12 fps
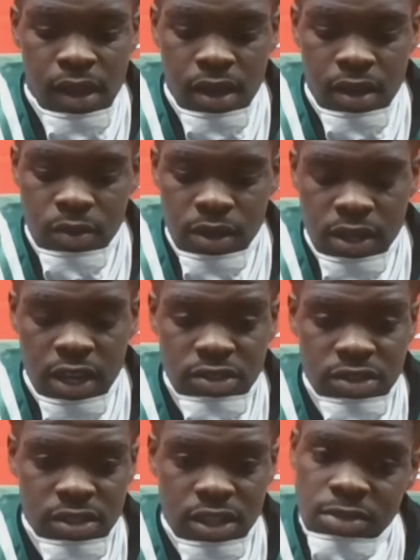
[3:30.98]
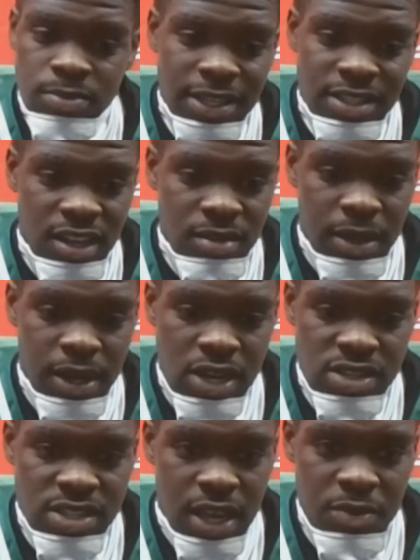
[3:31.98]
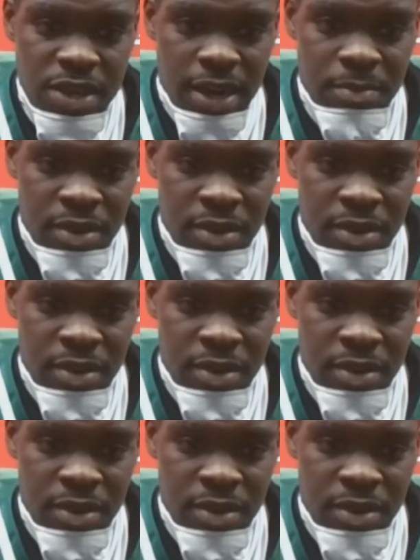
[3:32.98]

Um, well, Coach Coach Mike talk about all the time. We got